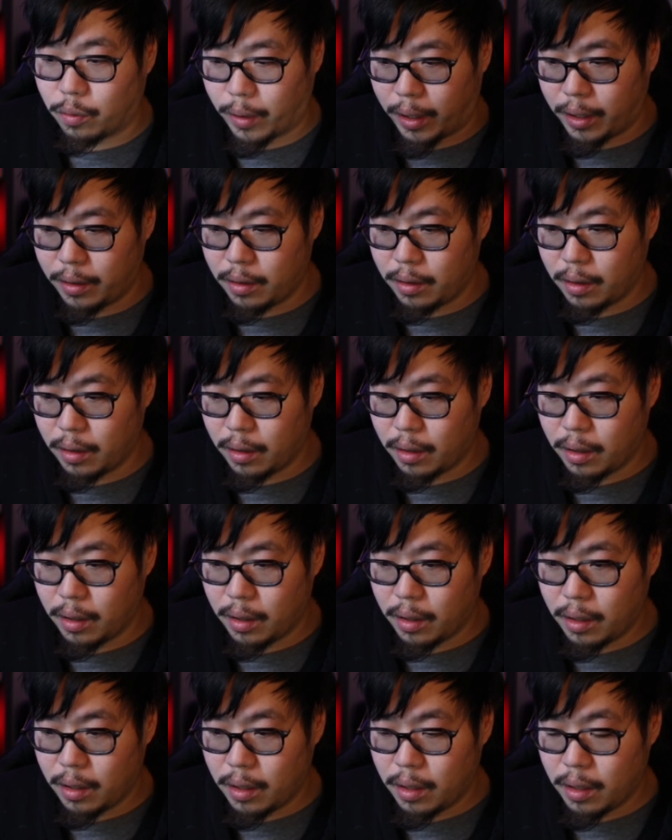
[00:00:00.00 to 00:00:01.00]
great.
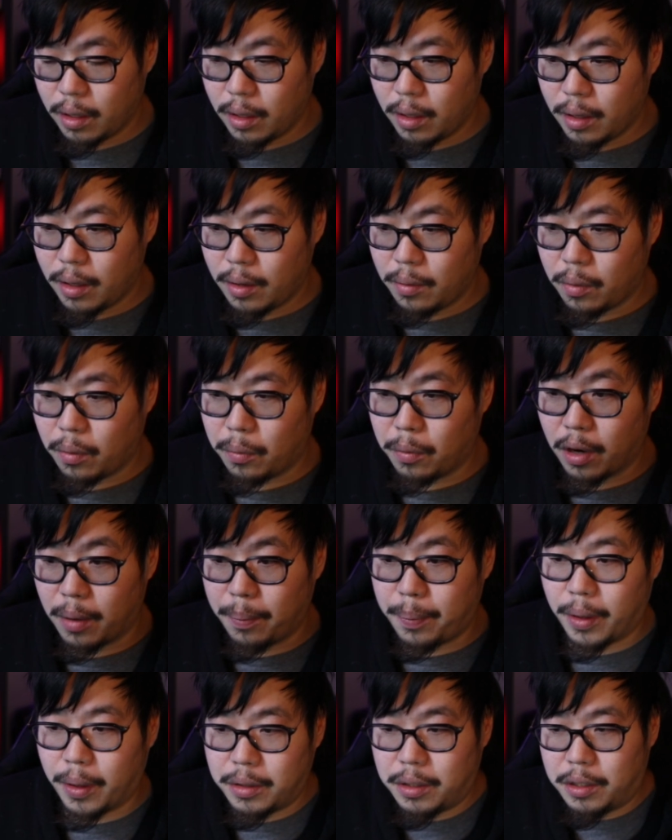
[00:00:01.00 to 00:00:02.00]
And we're gonna
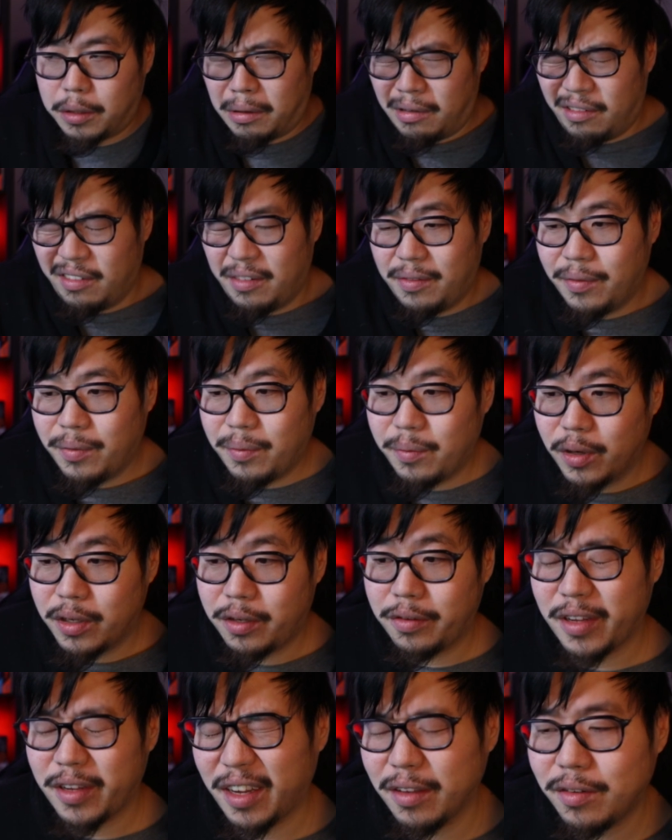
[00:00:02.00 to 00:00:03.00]
punch here,
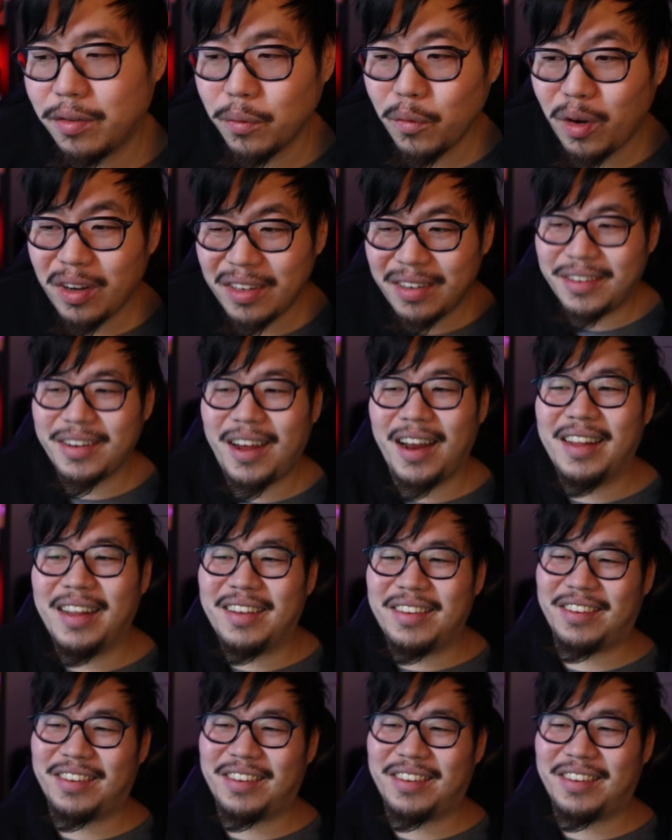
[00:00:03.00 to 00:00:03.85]
which is nice. One-shotting the